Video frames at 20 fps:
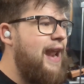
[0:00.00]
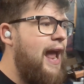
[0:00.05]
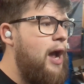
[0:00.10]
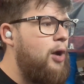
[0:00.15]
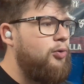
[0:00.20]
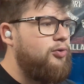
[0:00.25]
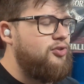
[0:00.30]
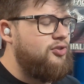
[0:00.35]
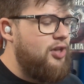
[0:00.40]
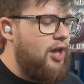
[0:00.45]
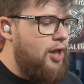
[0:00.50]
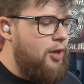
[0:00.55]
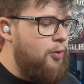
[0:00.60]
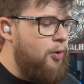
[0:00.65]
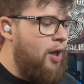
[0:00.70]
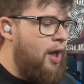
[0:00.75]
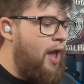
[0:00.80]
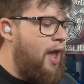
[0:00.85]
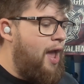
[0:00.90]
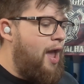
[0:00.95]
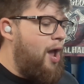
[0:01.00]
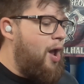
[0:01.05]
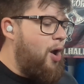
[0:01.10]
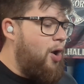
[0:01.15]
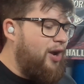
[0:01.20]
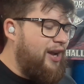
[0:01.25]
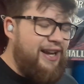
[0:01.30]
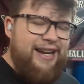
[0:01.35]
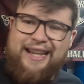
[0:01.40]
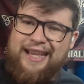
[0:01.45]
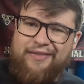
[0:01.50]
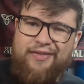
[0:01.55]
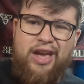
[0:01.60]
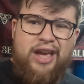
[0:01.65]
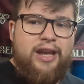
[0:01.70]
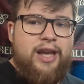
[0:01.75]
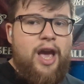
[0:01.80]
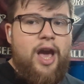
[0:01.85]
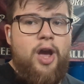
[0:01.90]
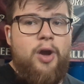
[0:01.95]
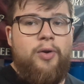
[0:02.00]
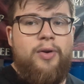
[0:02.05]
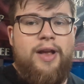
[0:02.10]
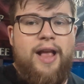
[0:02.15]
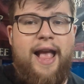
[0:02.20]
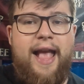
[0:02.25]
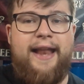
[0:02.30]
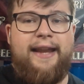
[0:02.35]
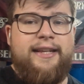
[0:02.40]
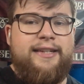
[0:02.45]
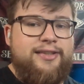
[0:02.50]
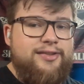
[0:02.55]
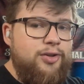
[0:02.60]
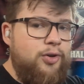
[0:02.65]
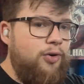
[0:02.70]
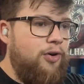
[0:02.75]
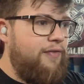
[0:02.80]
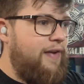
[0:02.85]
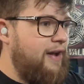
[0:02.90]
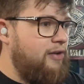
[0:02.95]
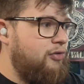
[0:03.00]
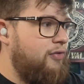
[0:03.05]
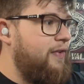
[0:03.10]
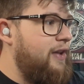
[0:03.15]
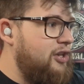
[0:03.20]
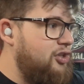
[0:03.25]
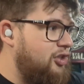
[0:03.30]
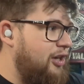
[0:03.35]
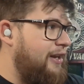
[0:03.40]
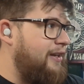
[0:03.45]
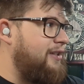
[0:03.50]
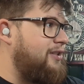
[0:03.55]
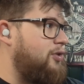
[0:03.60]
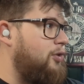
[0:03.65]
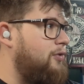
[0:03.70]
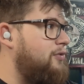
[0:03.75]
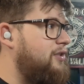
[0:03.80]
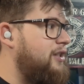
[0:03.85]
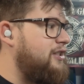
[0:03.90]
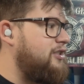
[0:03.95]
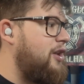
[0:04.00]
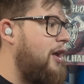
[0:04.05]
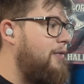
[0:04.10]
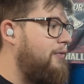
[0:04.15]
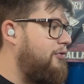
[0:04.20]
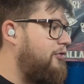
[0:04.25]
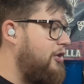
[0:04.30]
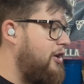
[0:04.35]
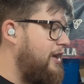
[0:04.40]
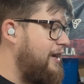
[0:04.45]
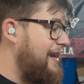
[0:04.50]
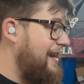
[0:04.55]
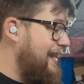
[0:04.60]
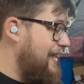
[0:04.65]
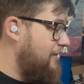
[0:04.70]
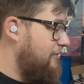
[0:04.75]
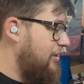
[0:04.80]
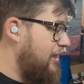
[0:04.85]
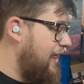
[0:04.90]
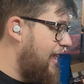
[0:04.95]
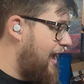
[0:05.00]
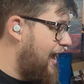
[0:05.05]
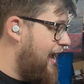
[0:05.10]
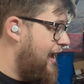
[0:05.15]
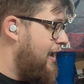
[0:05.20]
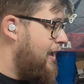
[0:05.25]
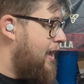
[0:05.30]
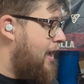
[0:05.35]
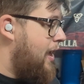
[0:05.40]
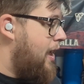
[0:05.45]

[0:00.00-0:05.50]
now, so I'm going to give it a go. Any sort of aggravation, any sort of discomfort, going to leave it there.